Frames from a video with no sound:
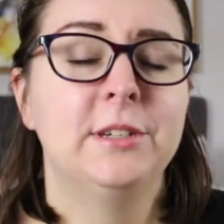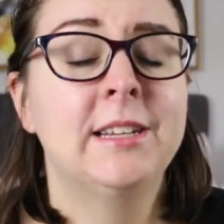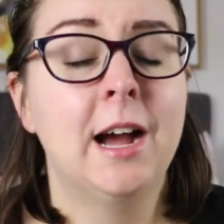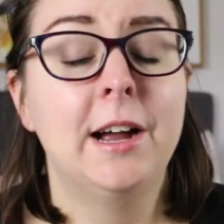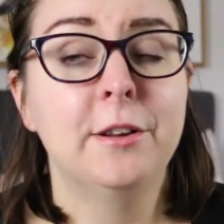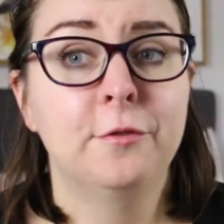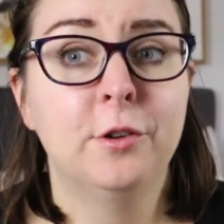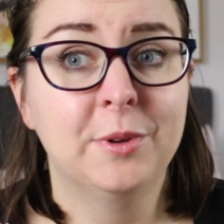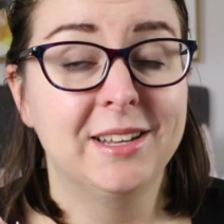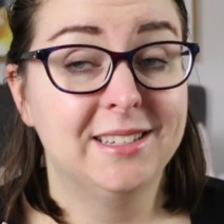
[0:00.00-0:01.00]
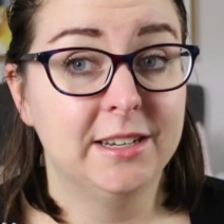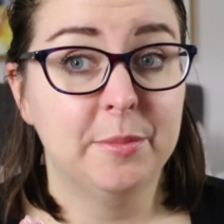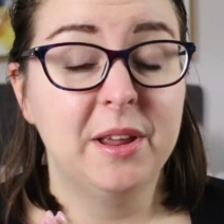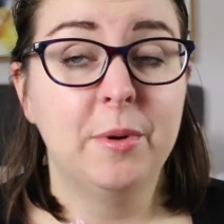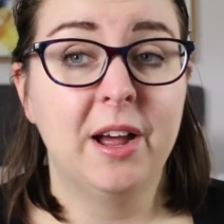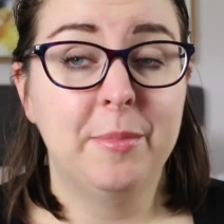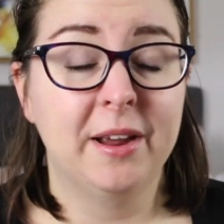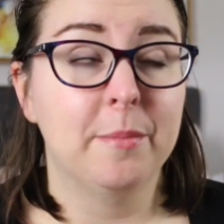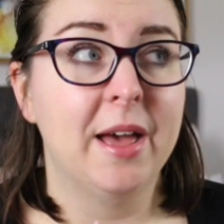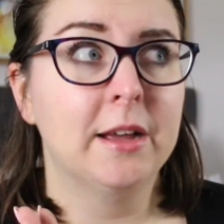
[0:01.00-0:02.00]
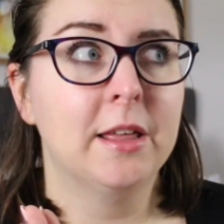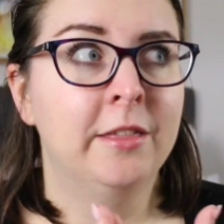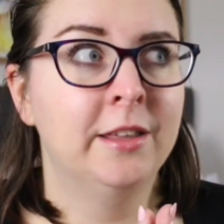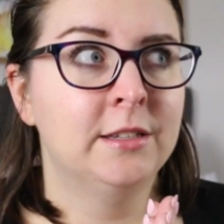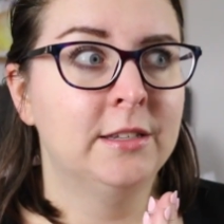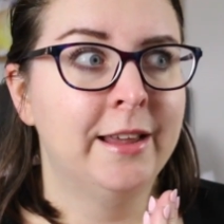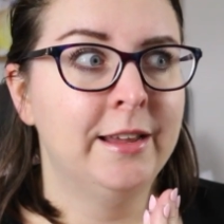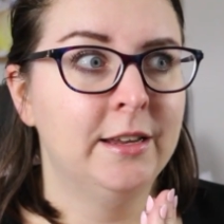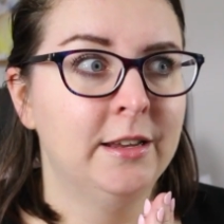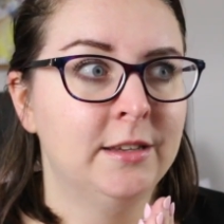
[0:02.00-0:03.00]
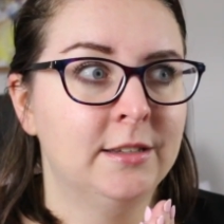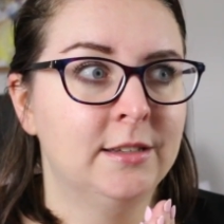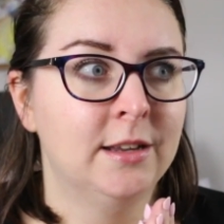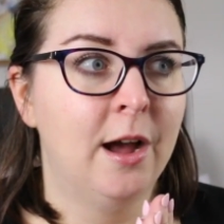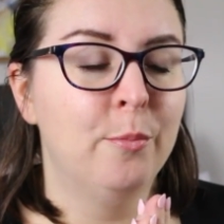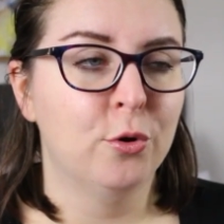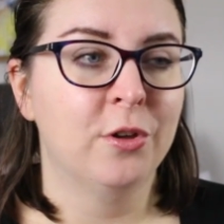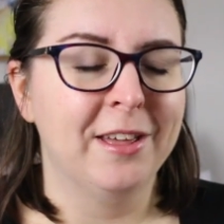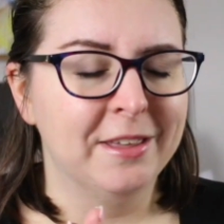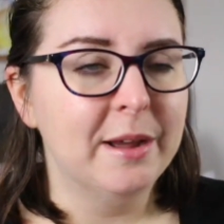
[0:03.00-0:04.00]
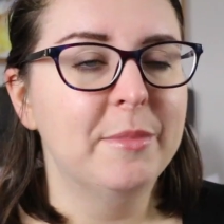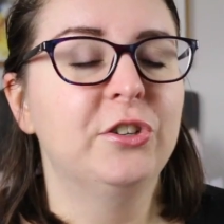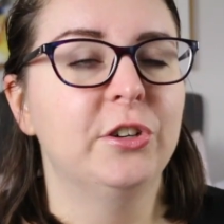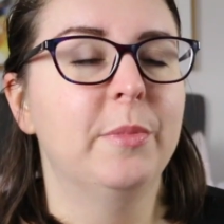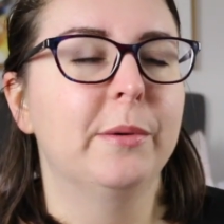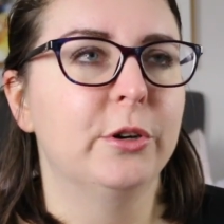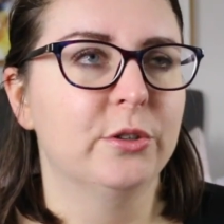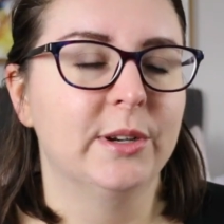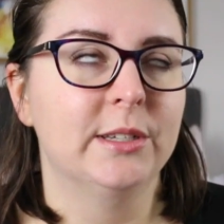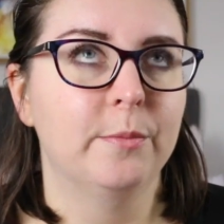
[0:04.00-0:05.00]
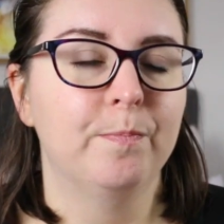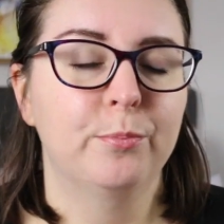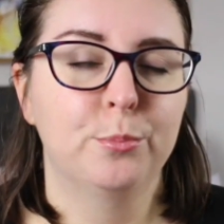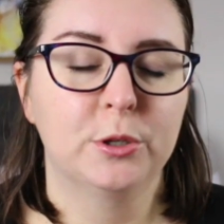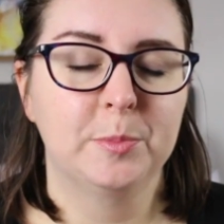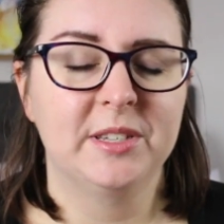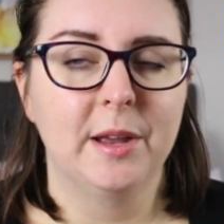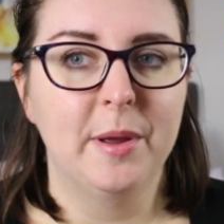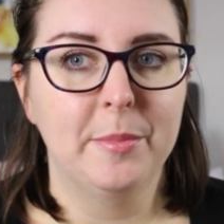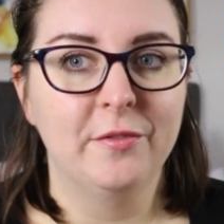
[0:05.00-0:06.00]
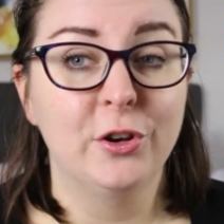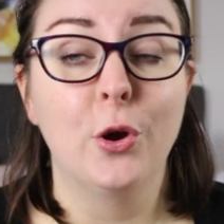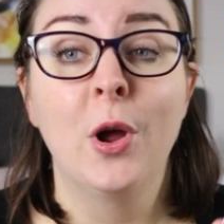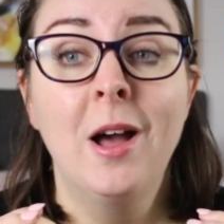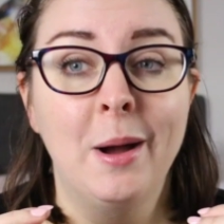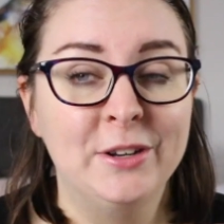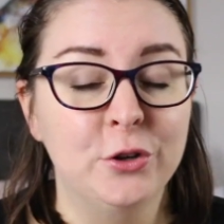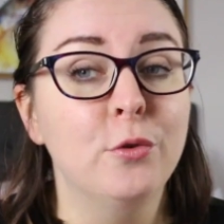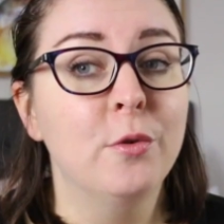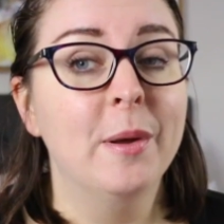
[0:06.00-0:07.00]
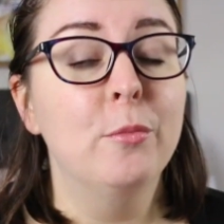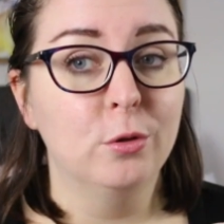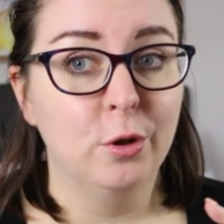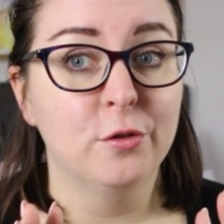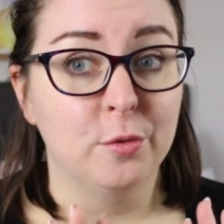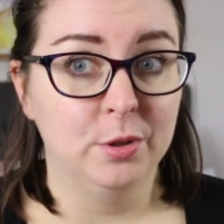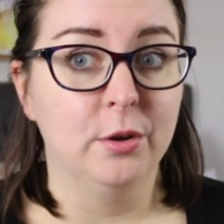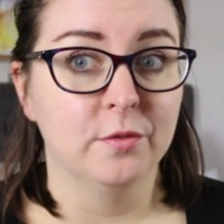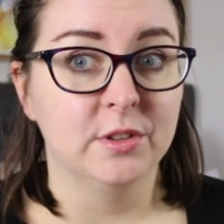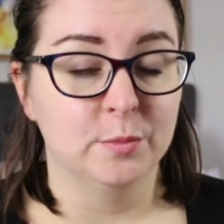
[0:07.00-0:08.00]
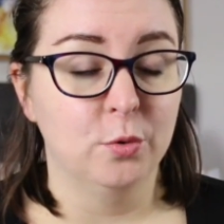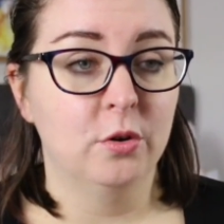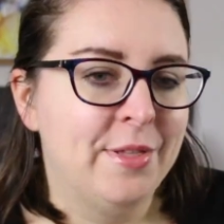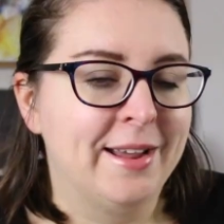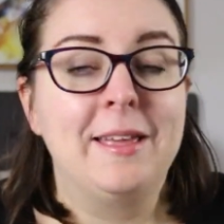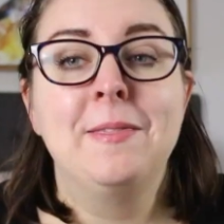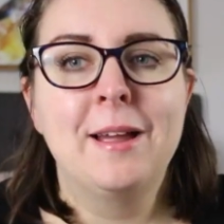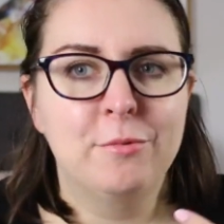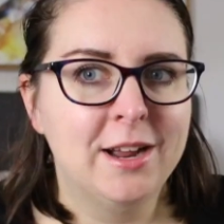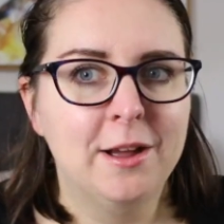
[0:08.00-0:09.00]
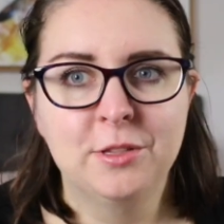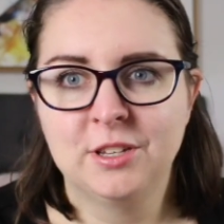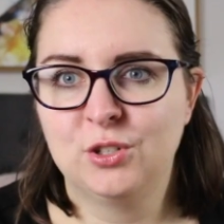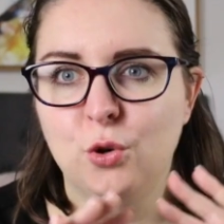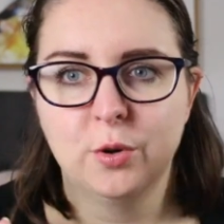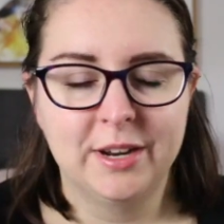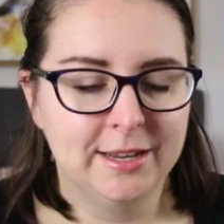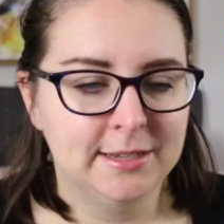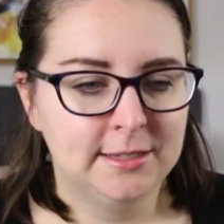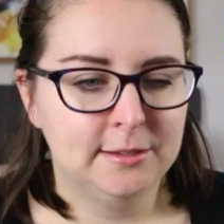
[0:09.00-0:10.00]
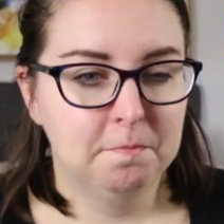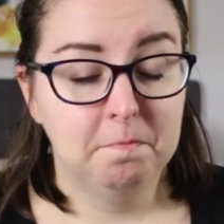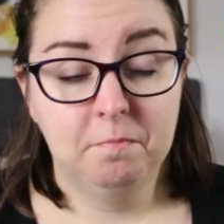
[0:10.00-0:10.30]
is Carter from Consider Me by Becca Mack. This is a book I think I mentioned in my most recent Books Beside My Bed video. I don't remember a lot of the plot of this book. Like, in that regard, the story is,